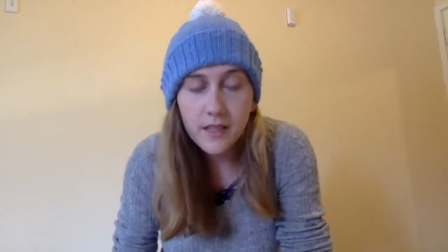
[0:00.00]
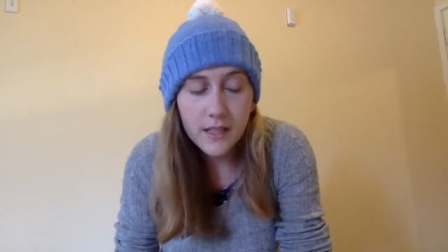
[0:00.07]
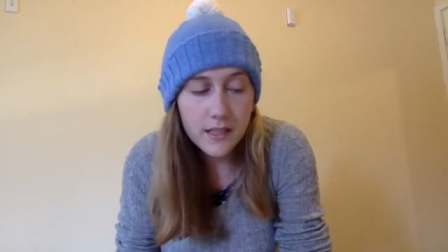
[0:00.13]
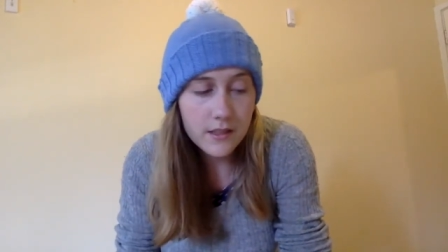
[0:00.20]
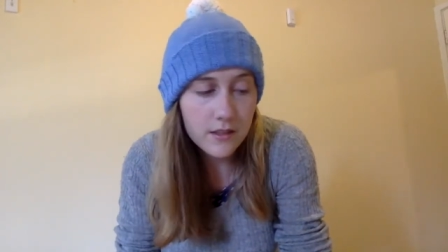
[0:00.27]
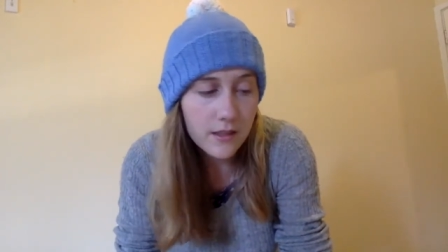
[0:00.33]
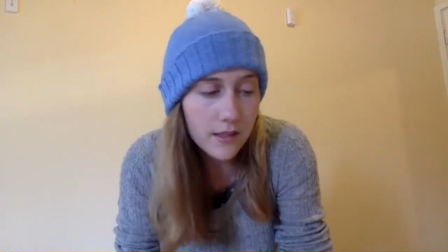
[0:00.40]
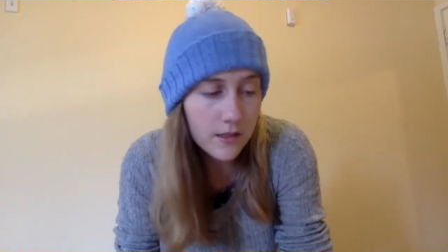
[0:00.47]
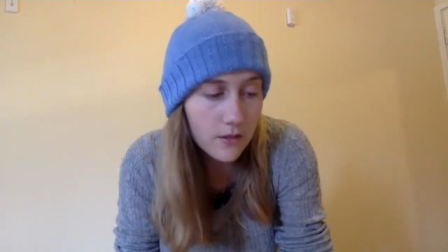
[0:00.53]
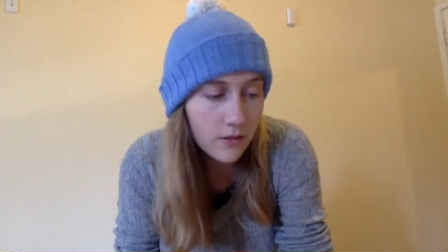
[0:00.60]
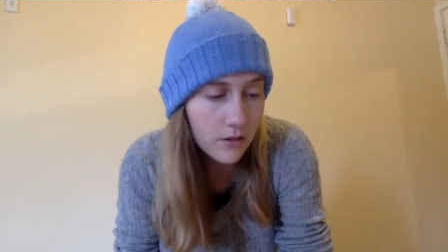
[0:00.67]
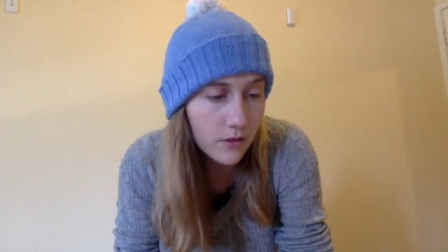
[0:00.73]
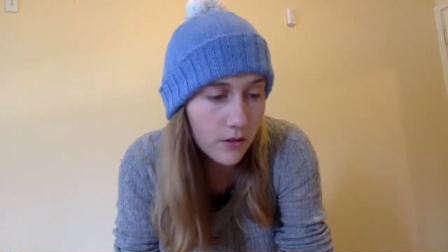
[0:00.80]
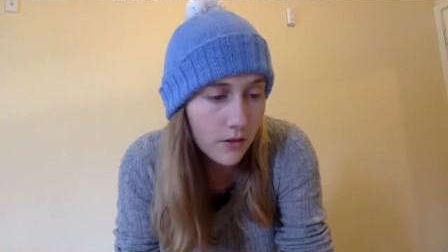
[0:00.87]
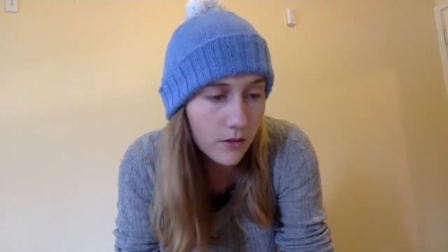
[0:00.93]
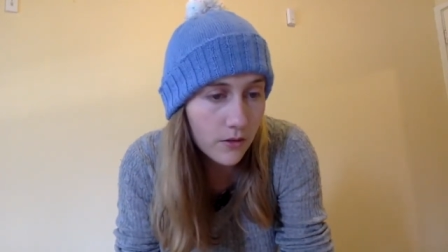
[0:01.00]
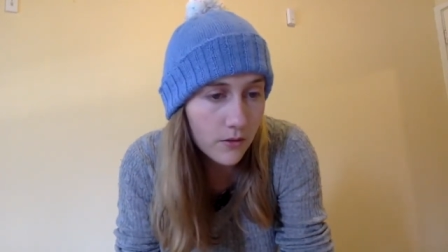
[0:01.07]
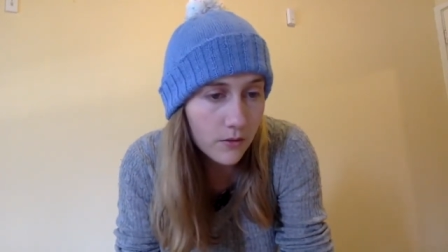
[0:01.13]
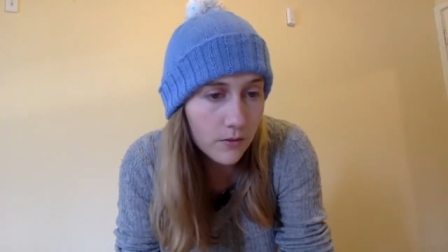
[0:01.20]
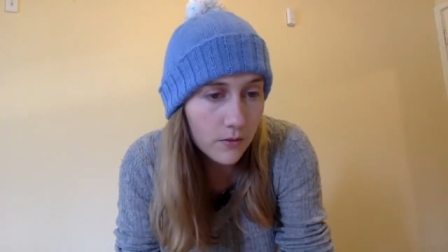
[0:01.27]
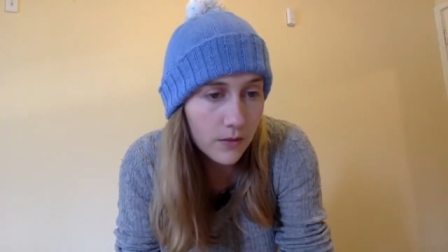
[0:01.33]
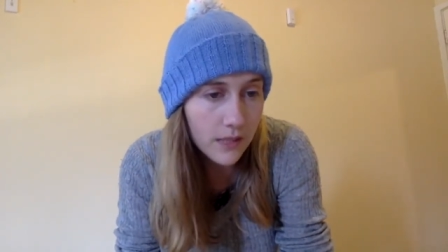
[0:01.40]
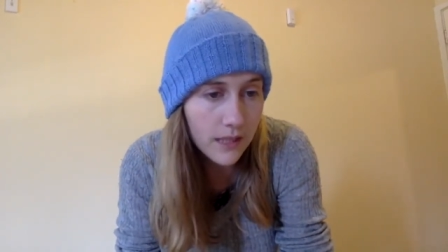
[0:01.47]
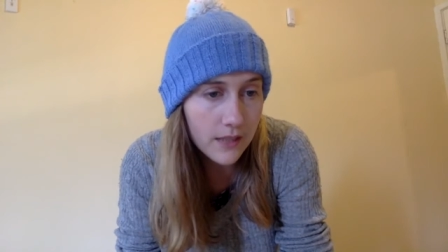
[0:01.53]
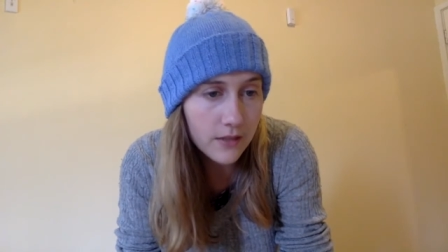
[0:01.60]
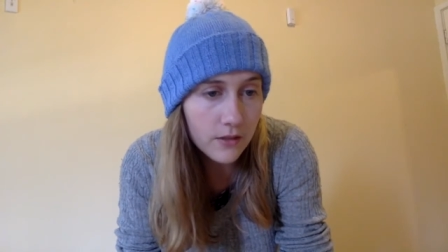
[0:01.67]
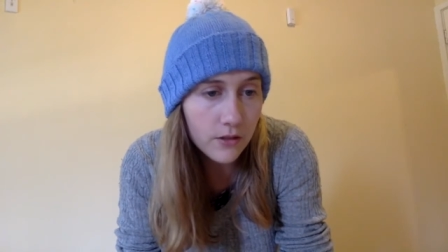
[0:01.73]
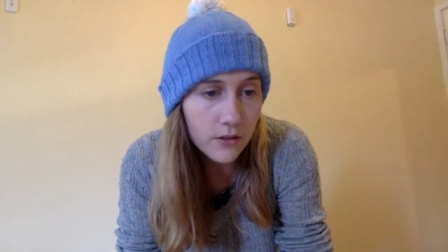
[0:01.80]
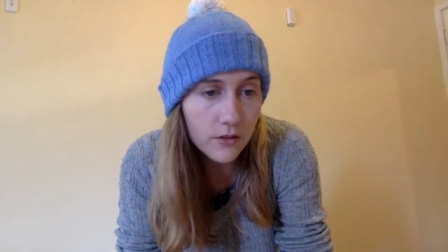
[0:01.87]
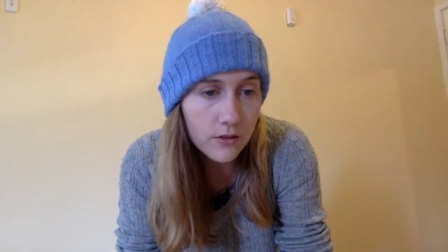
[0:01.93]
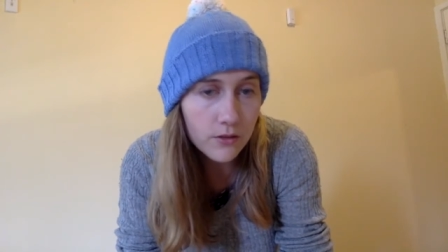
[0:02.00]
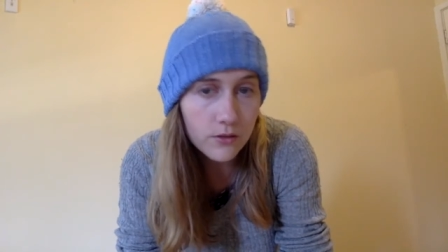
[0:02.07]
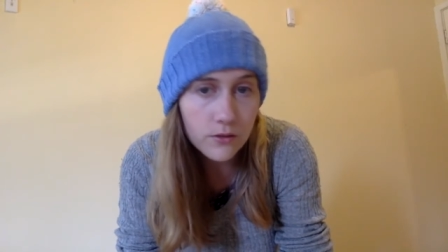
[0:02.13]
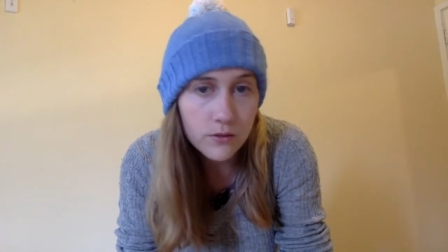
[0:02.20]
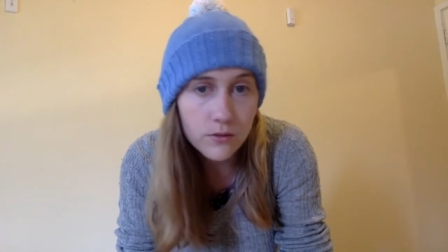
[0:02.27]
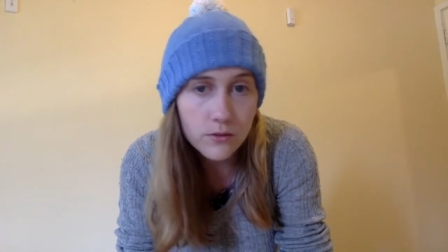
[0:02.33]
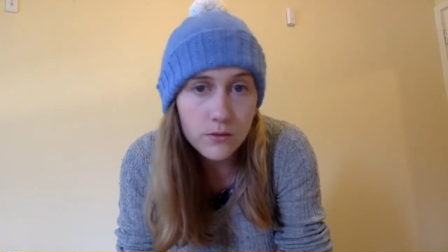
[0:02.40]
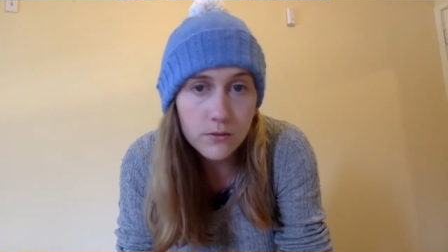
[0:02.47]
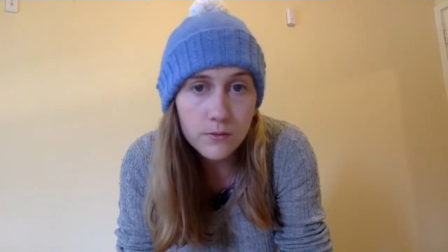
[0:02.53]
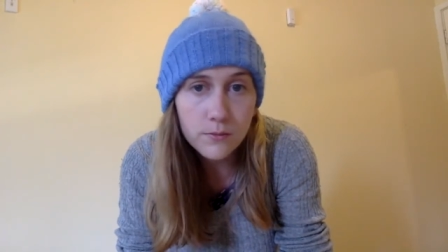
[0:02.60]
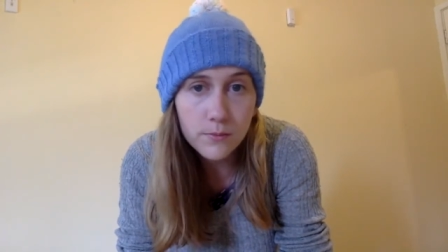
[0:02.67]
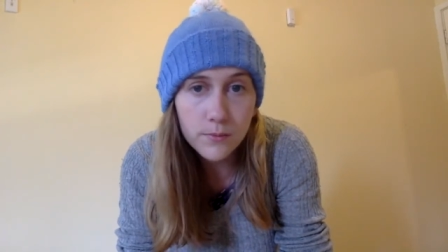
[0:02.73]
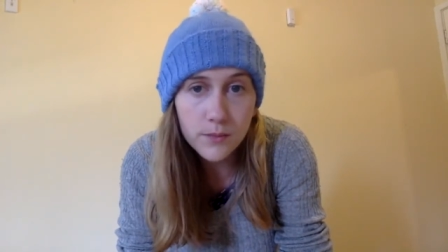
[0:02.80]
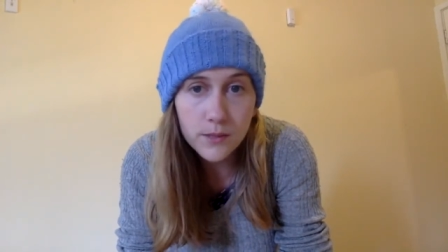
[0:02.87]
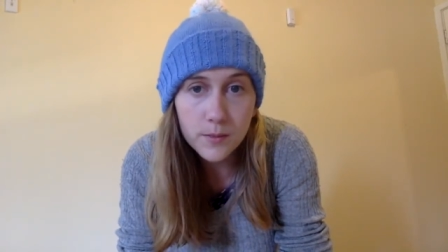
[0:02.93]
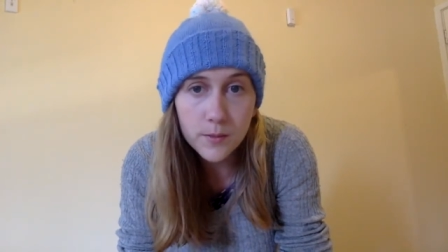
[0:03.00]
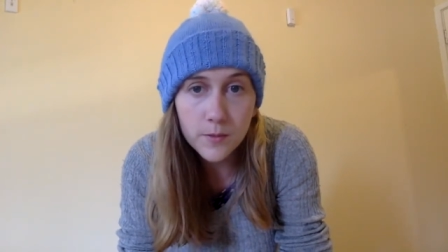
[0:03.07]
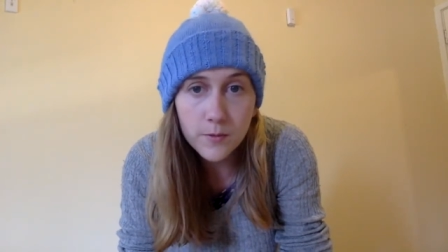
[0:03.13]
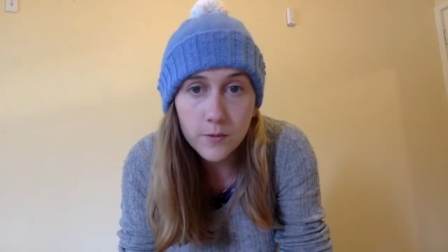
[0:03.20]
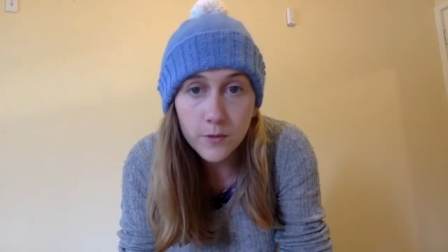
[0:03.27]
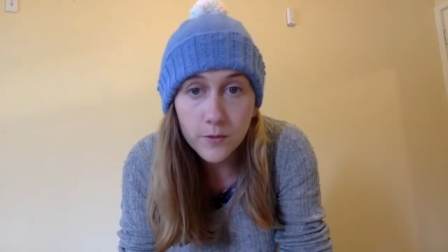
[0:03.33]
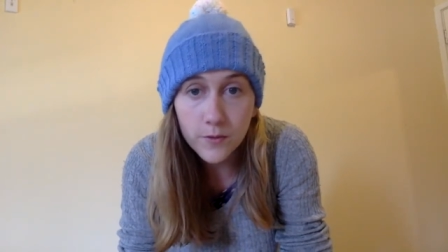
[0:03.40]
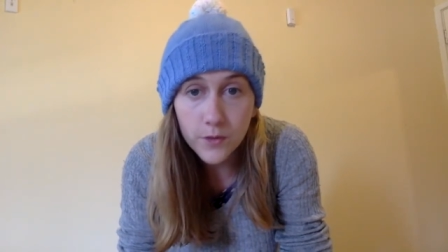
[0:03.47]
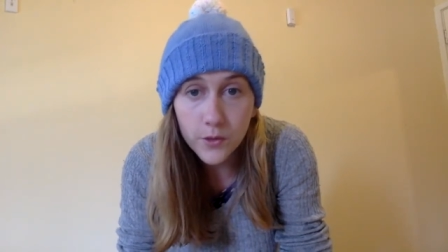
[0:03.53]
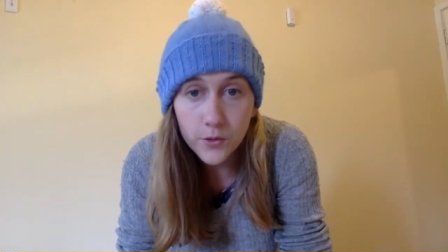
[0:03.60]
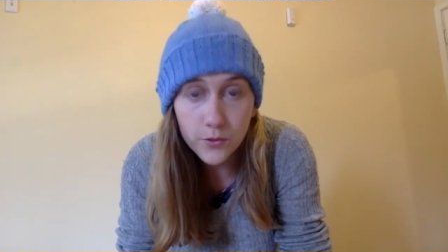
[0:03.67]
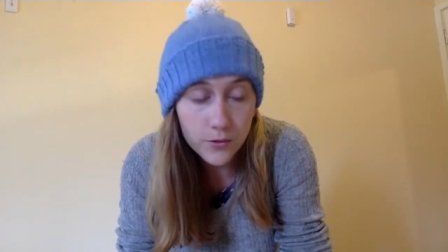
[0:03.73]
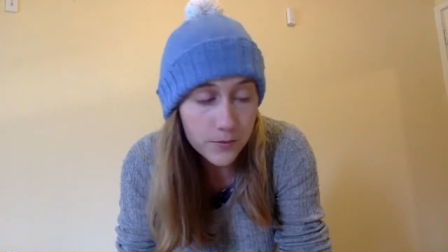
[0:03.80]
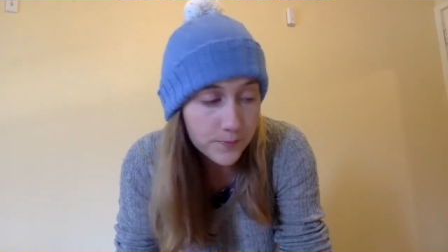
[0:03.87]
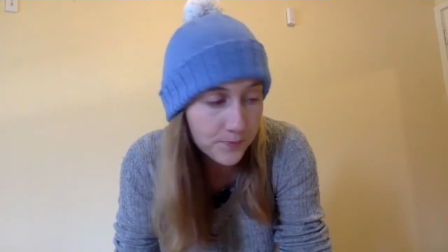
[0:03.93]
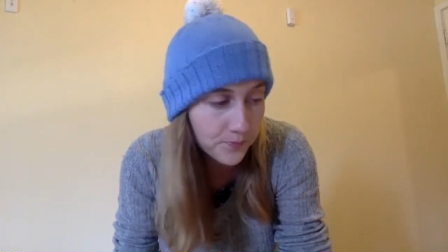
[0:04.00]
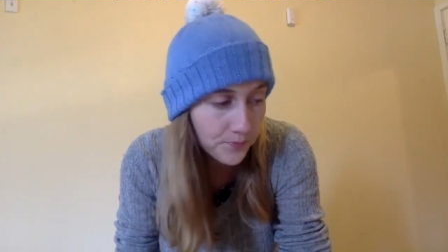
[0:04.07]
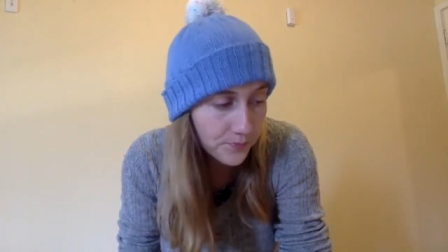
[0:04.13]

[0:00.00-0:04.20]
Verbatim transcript: as as you know, we had to go to Brisbane for a funeral.